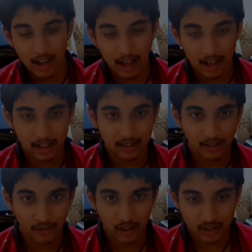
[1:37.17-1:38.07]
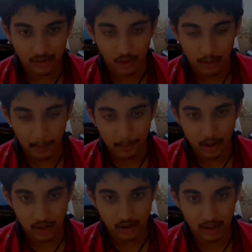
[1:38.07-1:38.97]
And the first form, I'm
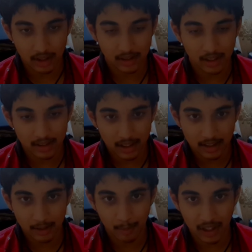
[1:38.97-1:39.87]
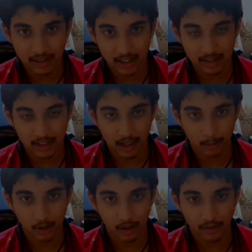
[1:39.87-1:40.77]
pretty sure it's like this big tail that
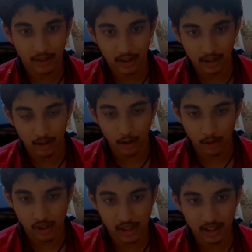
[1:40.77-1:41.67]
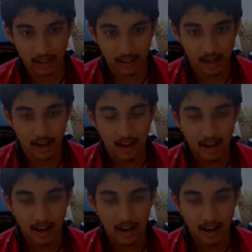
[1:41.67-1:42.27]
comes out of the ocean, and then